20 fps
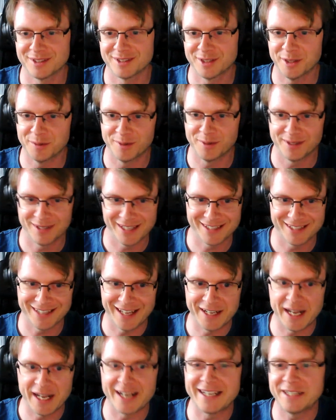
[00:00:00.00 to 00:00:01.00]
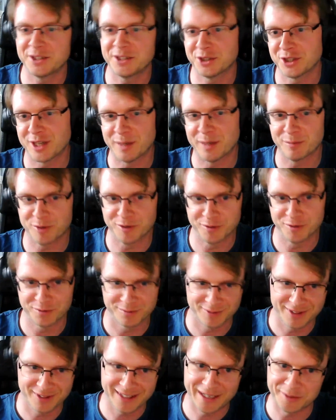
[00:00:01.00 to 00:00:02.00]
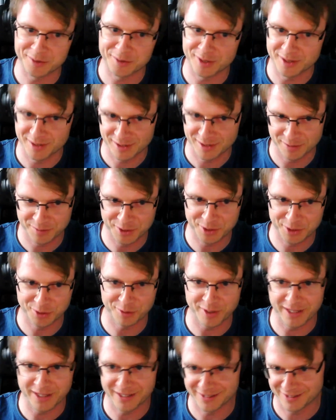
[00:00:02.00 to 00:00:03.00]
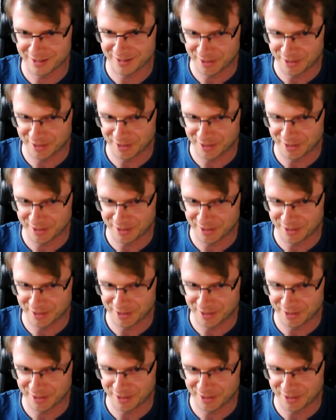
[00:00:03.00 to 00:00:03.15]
So it's an integer number of thousandths of a degree